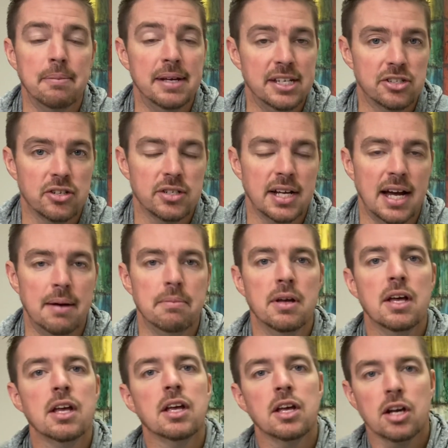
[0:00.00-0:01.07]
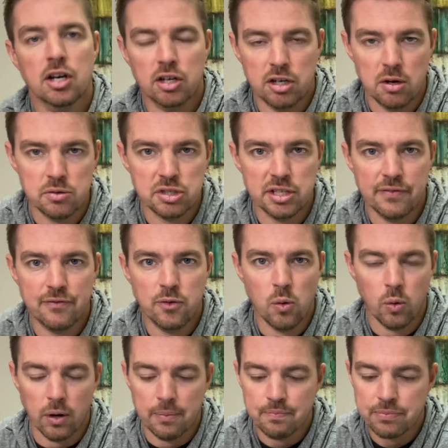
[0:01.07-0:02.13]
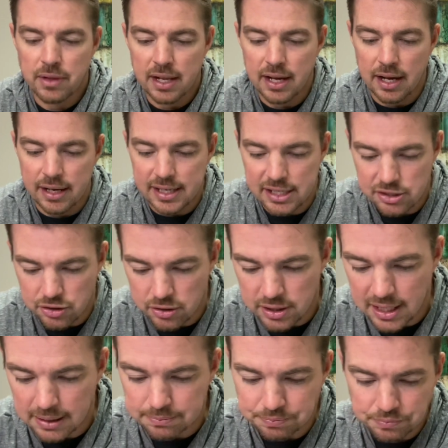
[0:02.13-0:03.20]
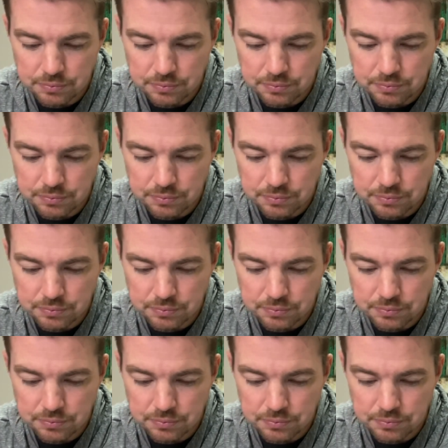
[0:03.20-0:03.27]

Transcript: Eastern time, closes at 4 Eastern time.